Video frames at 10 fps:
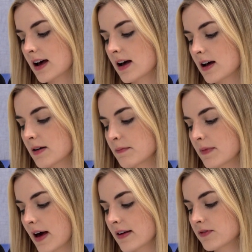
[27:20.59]

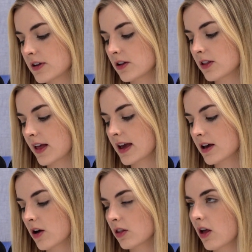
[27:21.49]
I feel
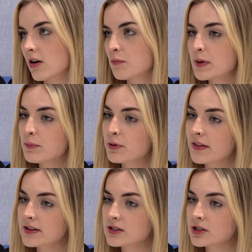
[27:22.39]
like a lot of people
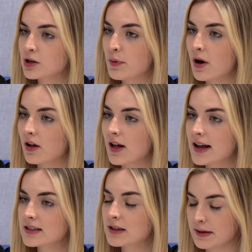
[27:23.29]
that listen to your
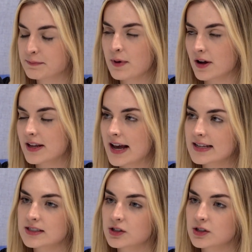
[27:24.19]
podcast,